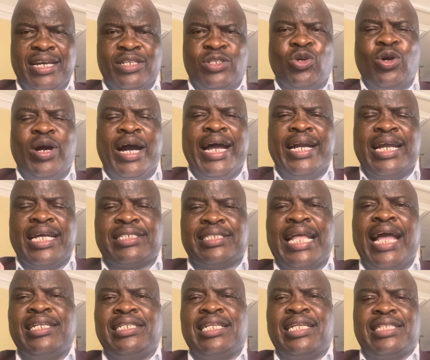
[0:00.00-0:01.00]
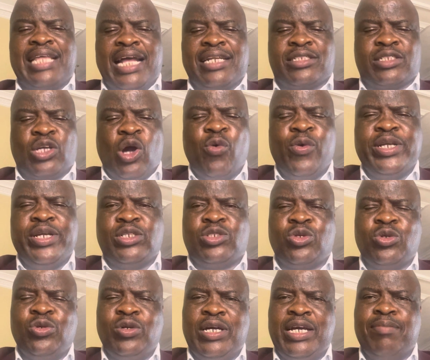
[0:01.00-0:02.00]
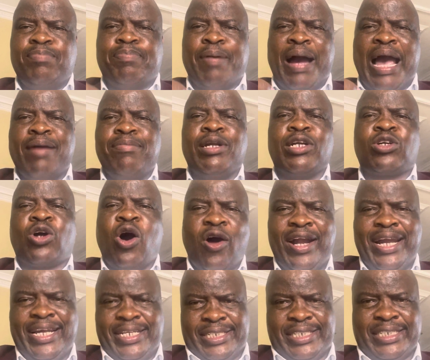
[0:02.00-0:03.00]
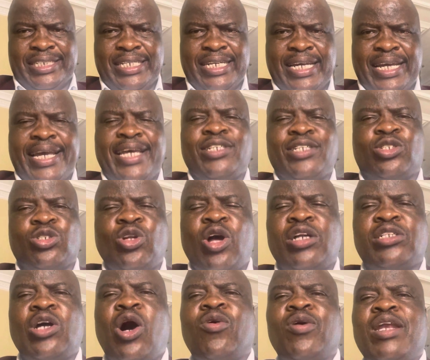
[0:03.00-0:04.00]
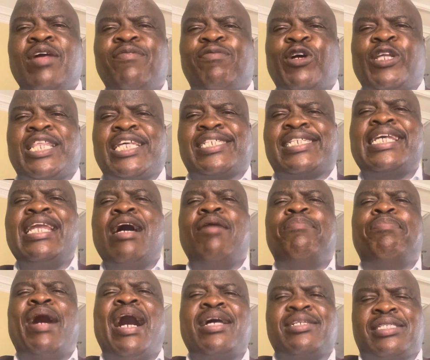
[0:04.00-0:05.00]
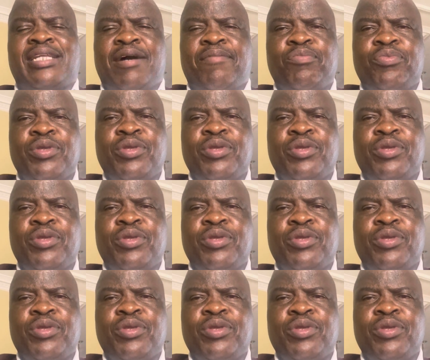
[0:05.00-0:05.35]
to understand that going to a Bible college is not only for the senior pastor,